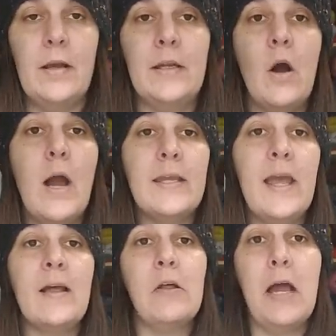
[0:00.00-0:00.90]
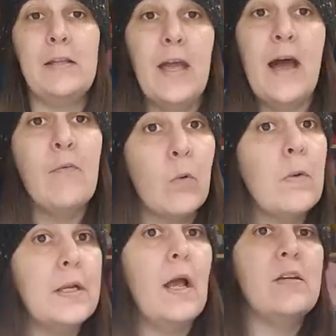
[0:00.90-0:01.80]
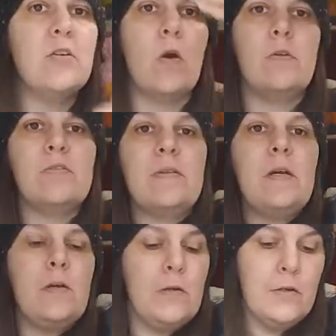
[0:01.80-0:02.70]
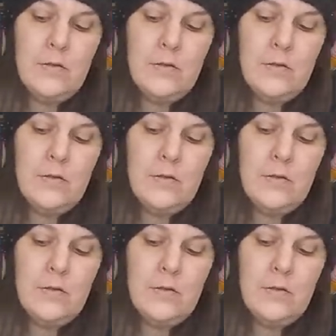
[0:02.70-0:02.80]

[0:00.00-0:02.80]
you know, I can't lie. They have really nice yarns there.